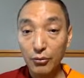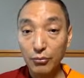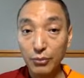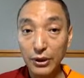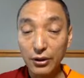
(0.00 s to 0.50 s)

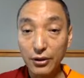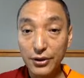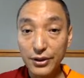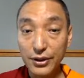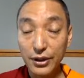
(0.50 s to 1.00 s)

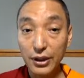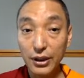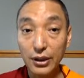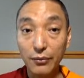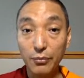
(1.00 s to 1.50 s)
Because
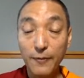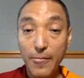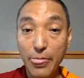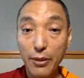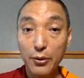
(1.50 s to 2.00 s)
if
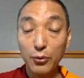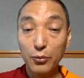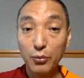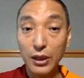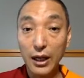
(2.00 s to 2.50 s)

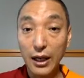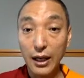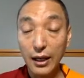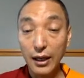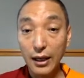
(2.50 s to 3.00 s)
we are
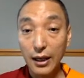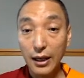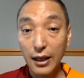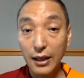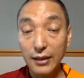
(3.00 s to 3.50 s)

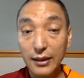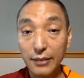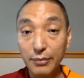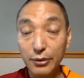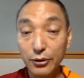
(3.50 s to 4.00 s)

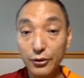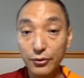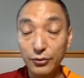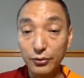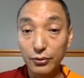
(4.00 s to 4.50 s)
unable
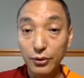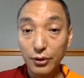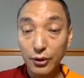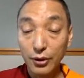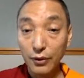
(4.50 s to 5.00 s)
to
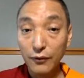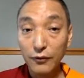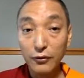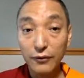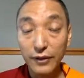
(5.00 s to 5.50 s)

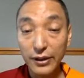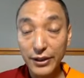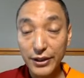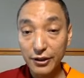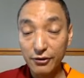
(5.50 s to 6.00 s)
fulfill
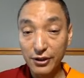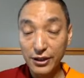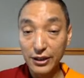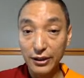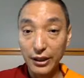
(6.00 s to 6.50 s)
these
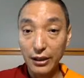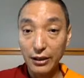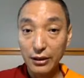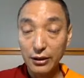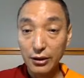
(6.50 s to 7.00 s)
criteria,
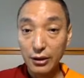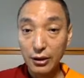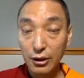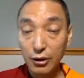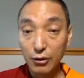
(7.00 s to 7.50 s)

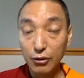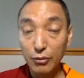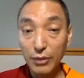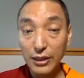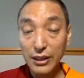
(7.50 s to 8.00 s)
no
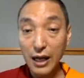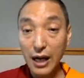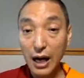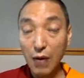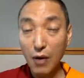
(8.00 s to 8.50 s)
matter
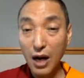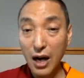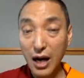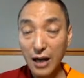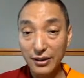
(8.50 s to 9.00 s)
how
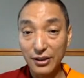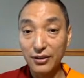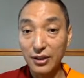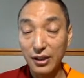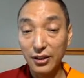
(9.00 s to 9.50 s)
hard and
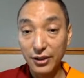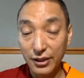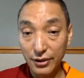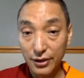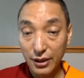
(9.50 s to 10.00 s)

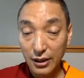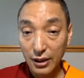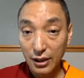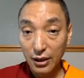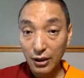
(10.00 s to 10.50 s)
diligent
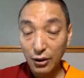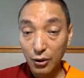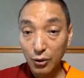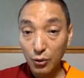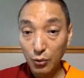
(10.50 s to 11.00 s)

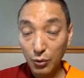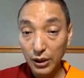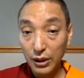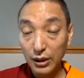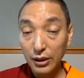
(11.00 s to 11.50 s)

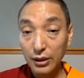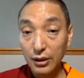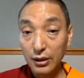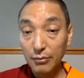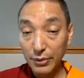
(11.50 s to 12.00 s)
we
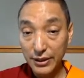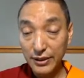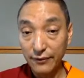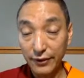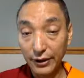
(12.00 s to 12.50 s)

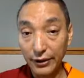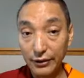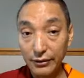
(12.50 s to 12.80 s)
persevere,